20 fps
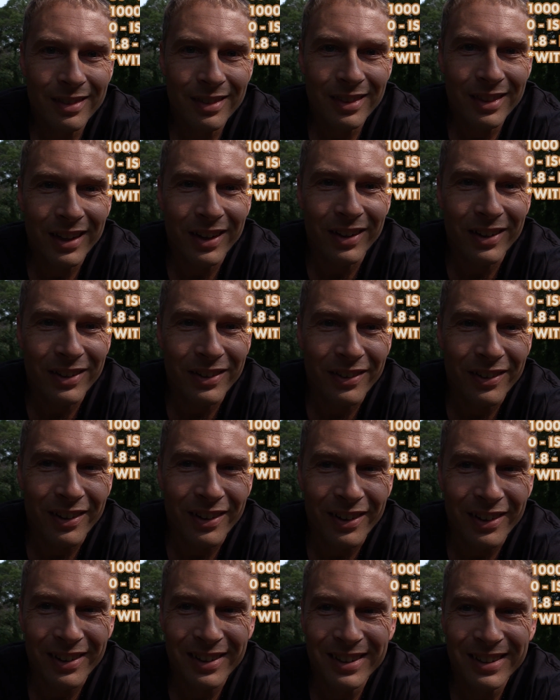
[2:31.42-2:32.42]
There you
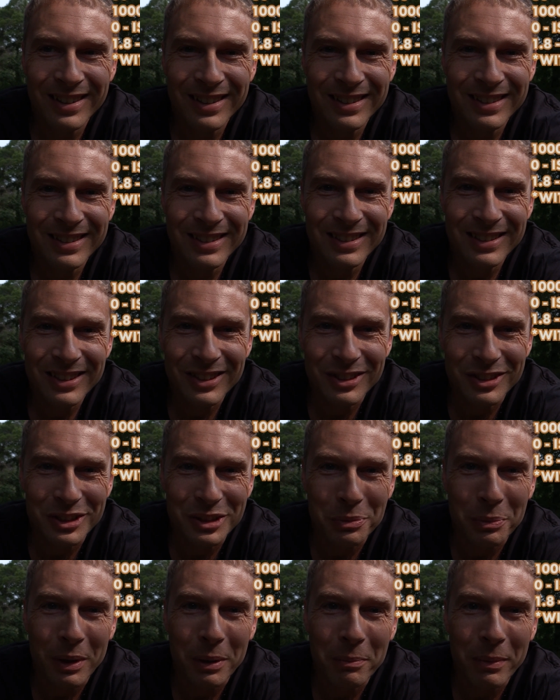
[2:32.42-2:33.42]
are, you
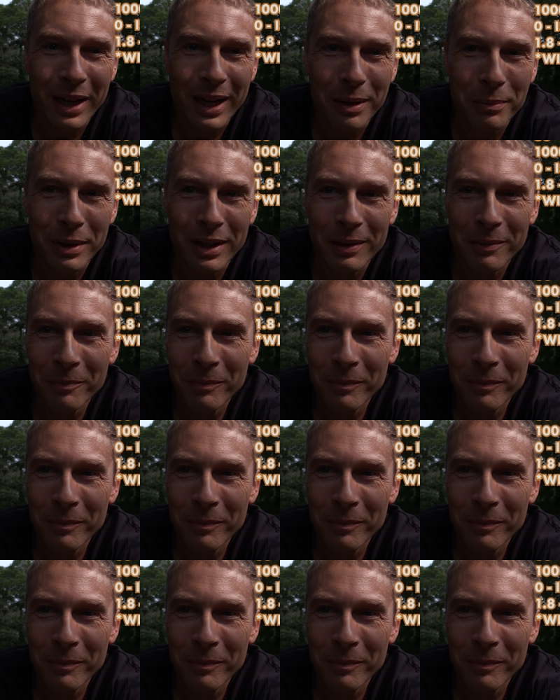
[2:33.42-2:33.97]
sweet baby.